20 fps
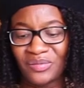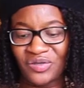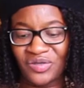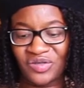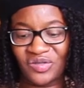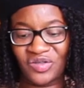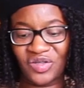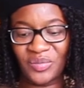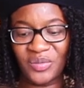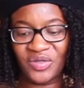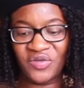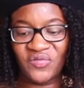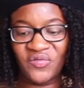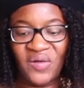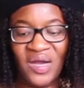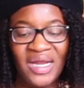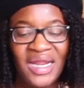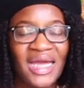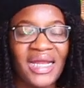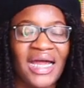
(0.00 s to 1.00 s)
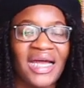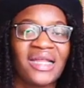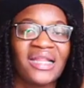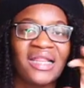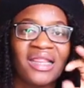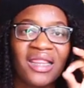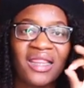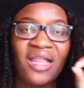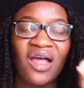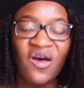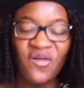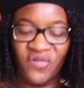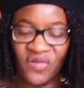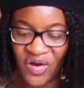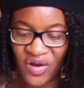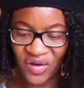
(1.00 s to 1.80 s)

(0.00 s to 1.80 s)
was just so much fun, and I love